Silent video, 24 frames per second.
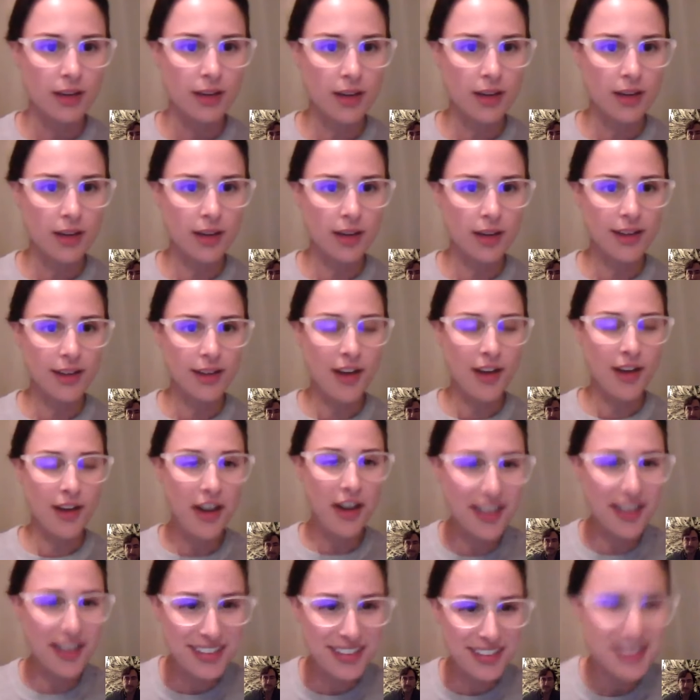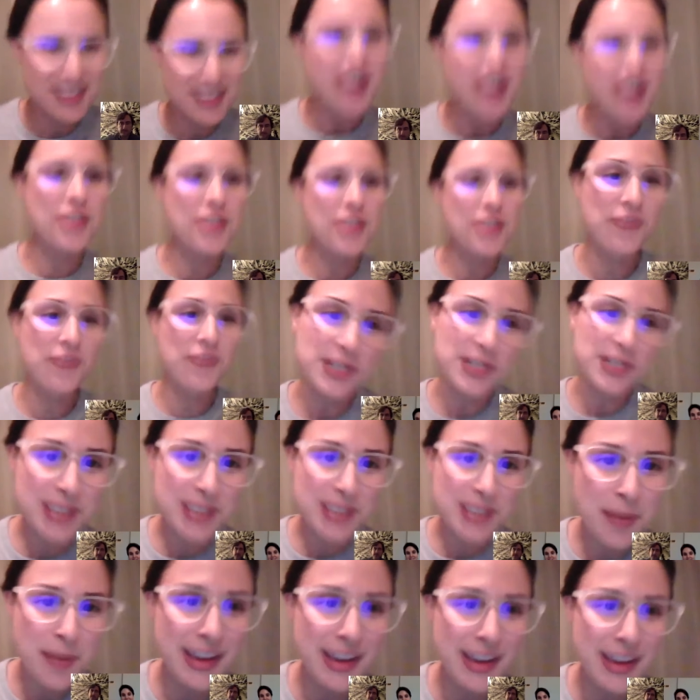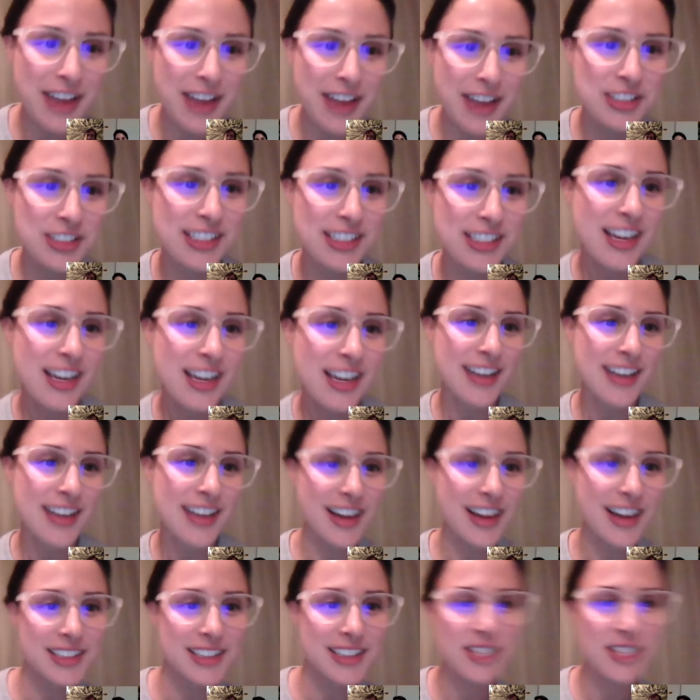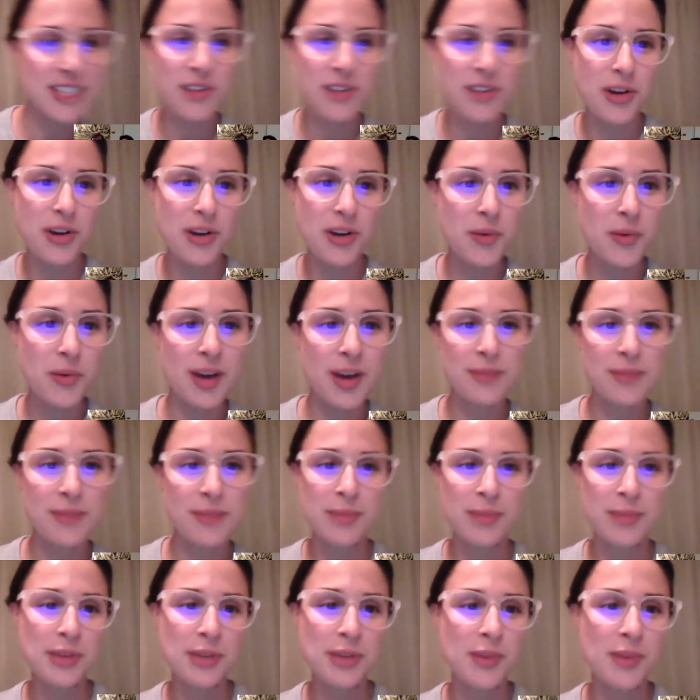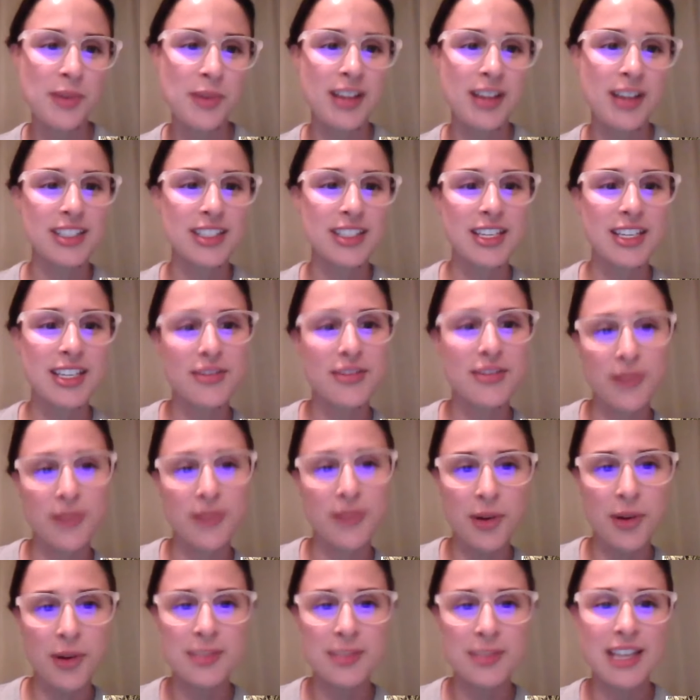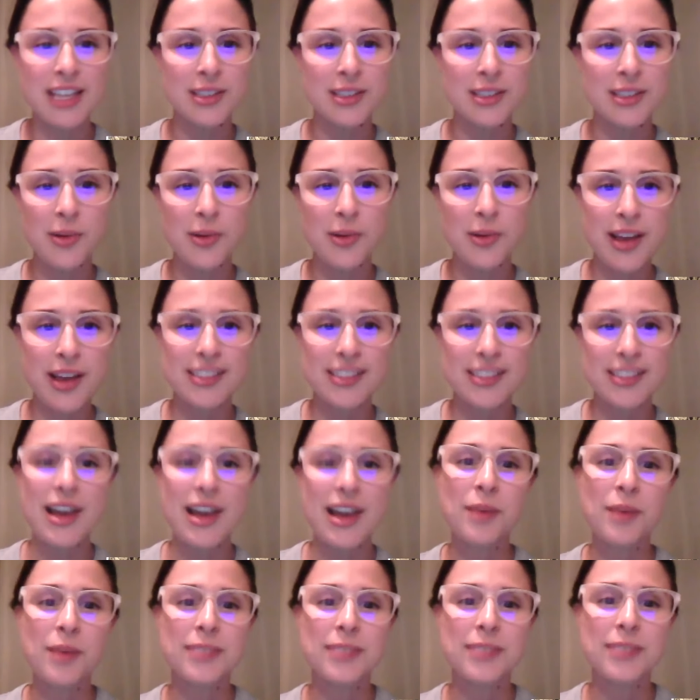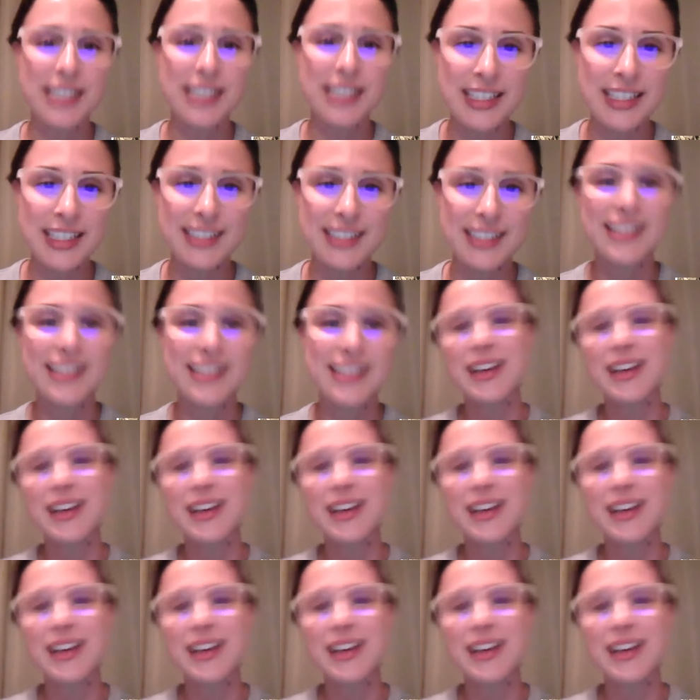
the first topic, actually, 9701B1 T-Form SOS Help Needed,